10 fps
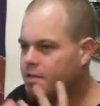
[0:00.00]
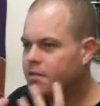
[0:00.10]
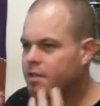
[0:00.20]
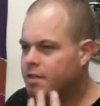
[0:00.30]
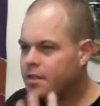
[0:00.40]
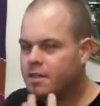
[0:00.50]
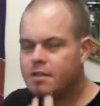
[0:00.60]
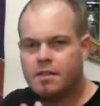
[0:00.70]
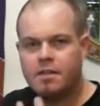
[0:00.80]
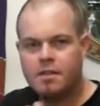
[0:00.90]
You can
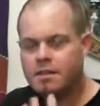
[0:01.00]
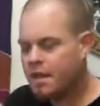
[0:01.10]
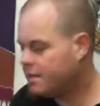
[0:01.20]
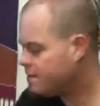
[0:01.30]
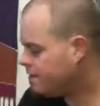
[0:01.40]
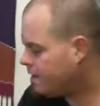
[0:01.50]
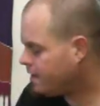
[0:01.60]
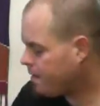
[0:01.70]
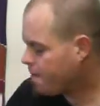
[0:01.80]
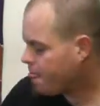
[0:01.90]
get the taste of
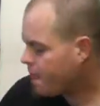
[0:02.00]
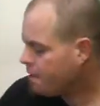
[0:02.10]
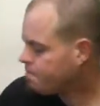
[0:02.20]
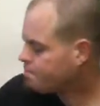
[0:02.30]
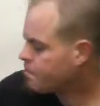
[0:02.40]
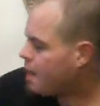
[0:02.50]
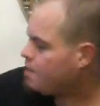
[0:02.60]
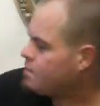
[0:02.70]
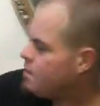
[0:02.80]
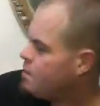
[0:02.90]
it,
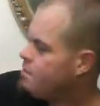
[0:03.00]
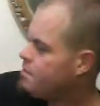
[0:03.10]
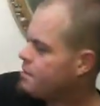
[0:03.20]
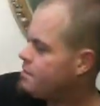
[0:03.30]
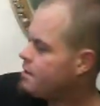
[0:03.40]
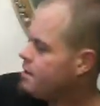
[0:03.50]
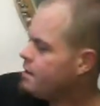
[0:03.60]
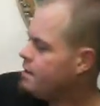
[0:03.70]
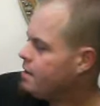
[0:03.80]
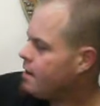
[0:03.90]
and so
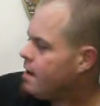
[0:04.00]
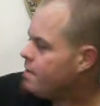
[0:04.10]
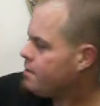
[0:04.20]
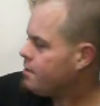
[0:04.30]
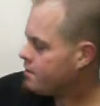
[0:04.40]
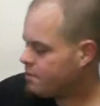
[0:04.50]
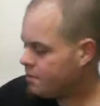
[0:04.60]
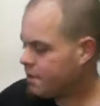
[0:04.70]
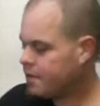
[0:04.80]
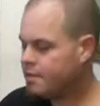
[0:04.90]
basically, yeah, you just
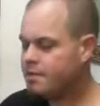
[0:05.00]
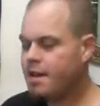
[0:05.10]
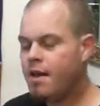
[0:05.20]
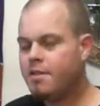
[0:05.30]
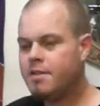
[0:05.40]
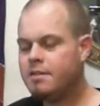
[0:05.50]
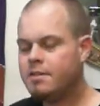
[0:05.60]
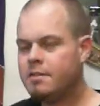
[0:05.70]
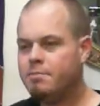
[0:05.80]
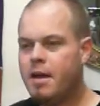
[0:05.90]
drink this down, and
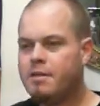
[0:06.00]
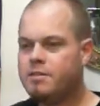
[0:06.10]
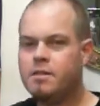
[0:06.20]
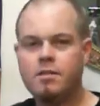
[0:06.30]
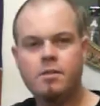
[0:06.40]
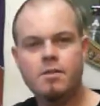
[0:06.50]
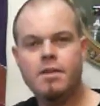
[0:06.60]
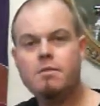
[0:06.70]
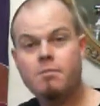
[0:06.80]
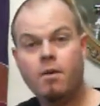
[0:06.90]
this is best to do
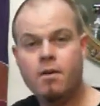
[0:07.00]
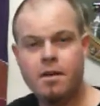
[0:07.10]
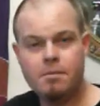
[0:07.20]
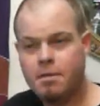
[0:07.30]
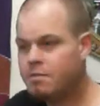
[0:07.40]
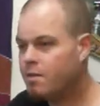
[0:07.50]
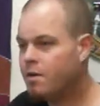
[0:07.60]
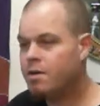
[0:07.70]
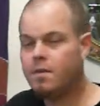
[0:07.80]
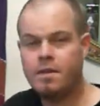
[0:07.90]
in the morning
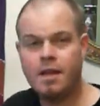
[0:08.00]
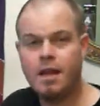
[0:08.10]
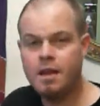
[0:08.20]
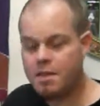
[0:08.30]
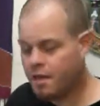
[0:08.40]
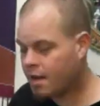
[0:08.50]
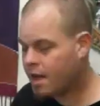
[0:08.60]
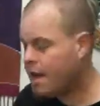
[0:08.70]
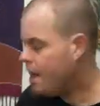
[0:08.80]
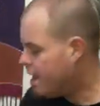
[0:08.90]
before you eat anything,
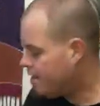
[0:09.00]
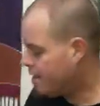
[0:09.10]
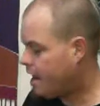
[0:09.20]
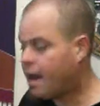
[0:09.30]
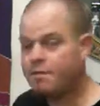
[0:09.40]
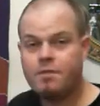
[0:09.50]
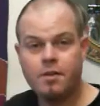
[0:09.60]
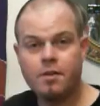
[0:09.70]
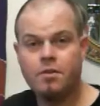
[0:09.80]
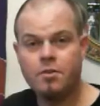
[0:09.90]
and then
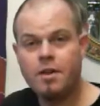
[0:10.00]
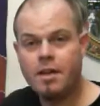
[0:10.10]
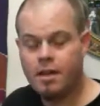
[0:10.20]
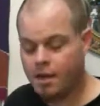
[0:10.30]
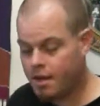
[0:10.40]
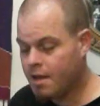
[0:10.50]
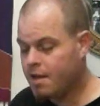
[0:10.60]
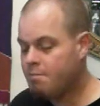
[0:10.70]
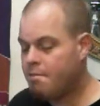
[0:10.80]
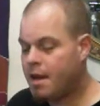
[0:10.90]
after you drink it,
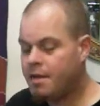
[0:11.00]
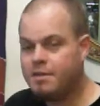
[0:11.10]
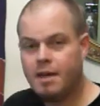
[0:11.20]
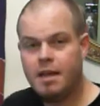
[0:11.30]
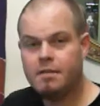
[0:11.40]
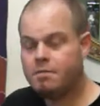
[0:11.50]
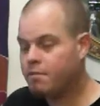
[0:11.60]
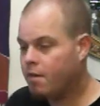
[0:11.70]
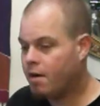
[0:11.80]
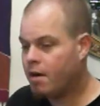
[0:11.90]
meditate
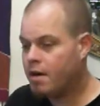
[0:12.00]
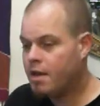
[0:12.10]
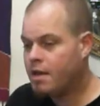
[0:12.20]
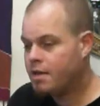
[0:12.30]
for